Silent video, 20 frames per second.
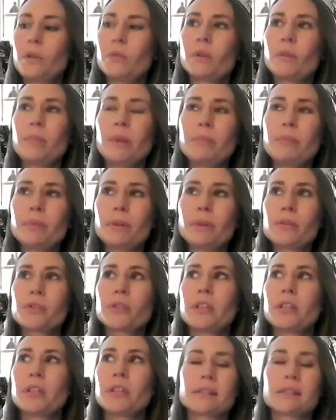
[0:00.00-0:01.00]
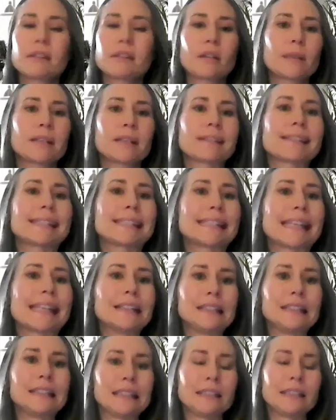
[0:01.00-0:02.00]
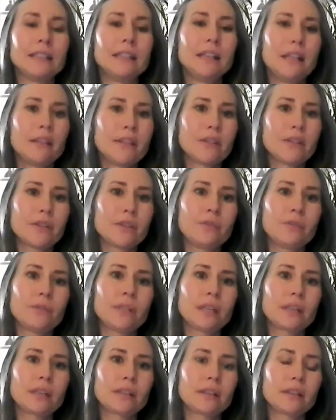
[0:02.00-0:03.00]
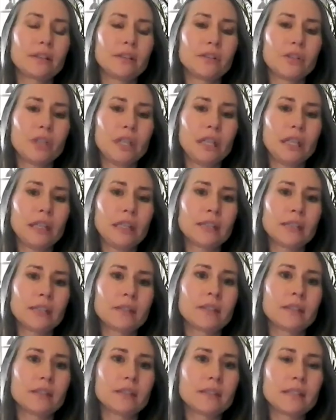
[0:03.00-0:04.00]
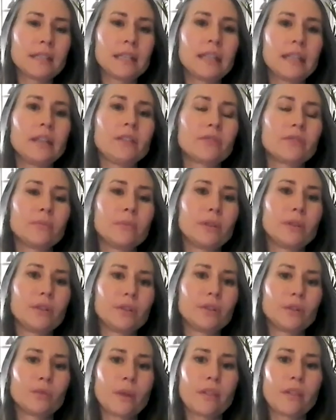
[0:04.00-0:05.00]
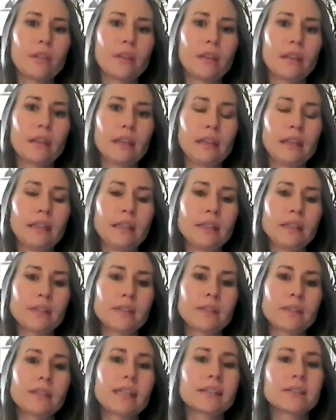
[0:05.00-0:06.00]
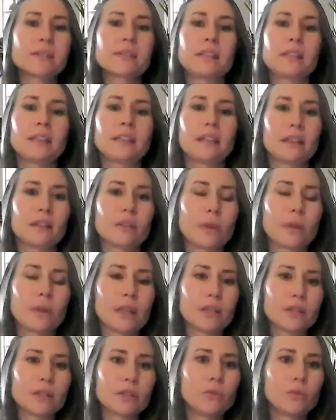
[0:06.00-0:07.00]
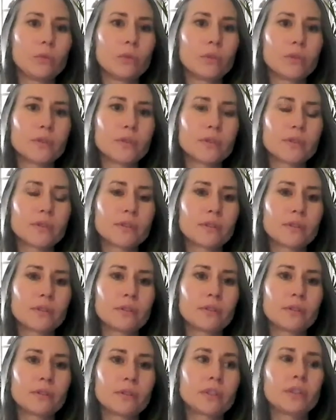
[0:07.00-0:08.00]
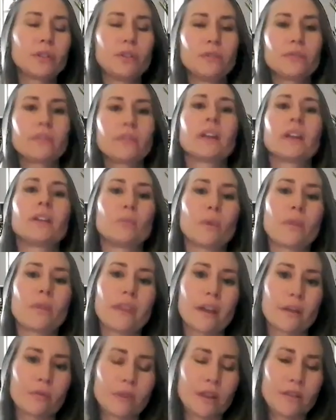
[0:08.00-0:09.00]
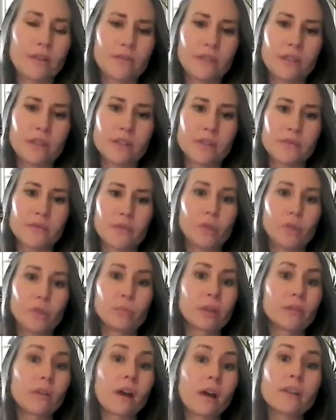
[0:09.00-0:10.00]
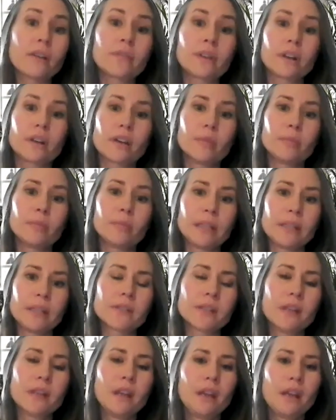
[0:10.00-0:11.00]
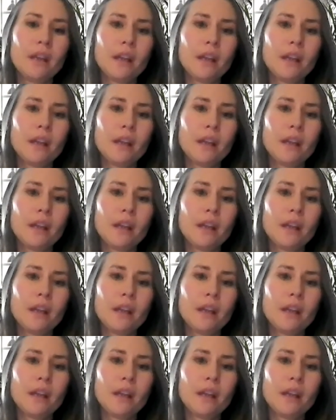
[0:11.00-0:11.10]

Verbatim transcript: we don't want to be pushed in. it's not about selling this new technology, and it's it's getting familiar with it, and it's testing the right tools. So until you find what that right fit is for you, but a lot of our companies